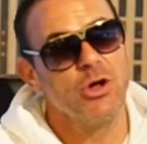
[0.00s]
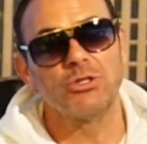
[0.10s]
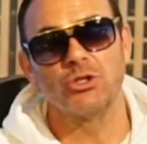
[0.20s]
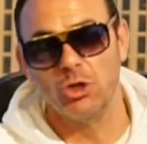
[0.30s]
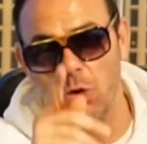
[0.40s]
know
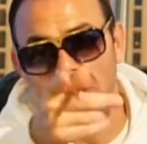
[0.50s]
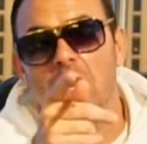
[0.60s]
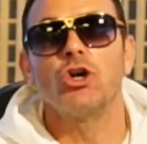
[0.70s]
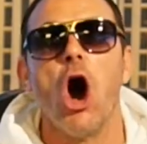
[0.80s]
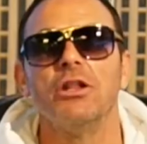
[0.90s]
what you're doing.
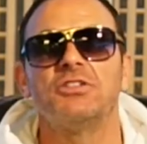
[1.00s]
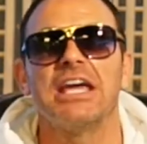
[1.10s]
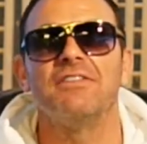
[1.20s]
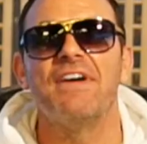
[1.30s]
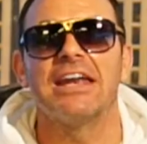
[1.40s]
Call and
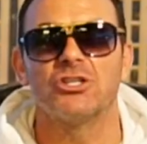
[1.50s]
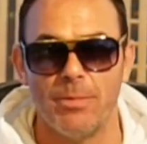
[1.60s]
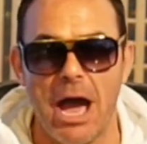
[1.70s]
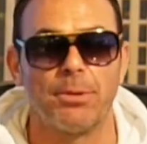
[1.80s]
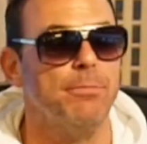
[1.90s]
take advantage of
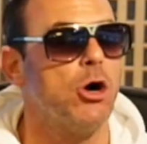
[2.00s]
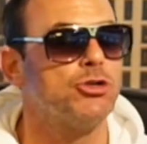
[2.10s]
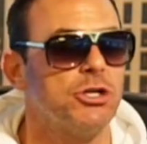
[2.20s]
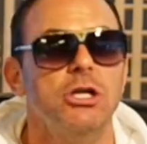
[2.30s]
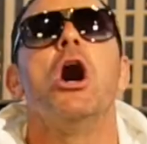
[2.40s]
my
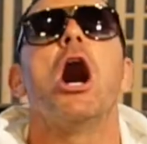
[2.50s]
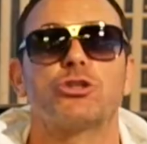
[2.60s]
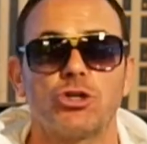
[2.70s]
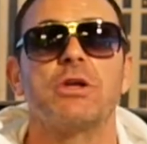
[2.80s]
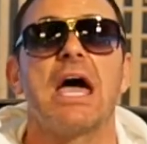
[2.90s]
promotion. I'll
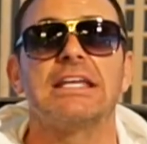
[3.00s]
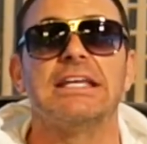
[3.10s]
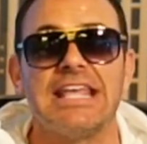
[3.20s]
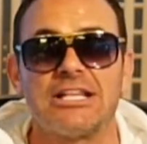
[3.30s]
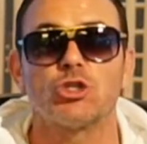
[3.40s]
show you how to
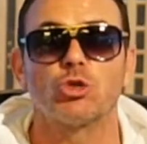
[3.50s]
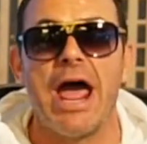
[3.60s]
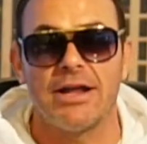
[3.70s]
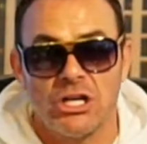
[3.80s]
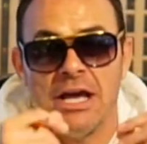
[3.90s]
get that
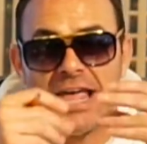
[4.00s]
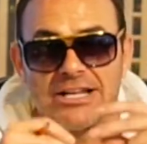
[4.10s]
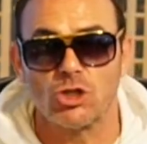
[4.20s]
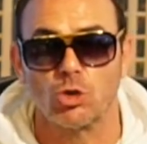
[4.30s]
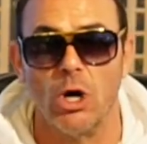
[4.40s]
scratch,
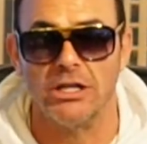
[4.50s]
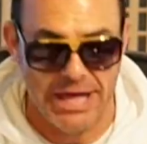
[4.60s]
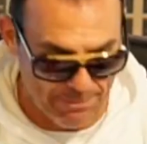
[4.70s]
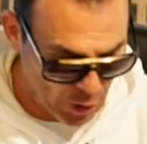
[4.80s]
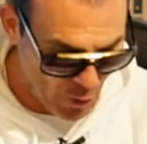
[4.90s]
that scroller,
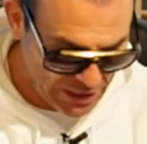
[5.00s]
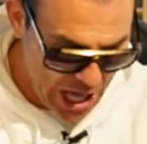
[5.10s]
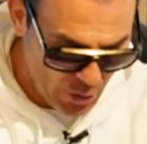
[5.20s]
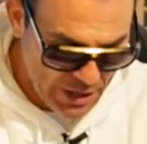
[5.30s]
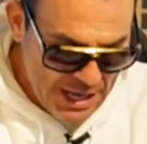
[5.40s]
that
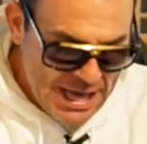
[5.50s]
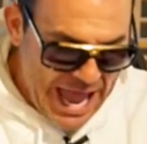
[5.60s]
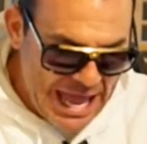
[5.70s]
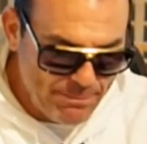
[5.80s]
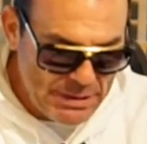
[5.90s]
provolo.
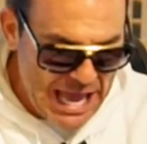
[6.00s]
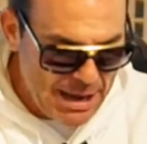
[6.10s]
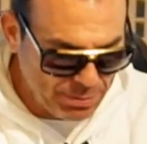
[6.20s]
NBA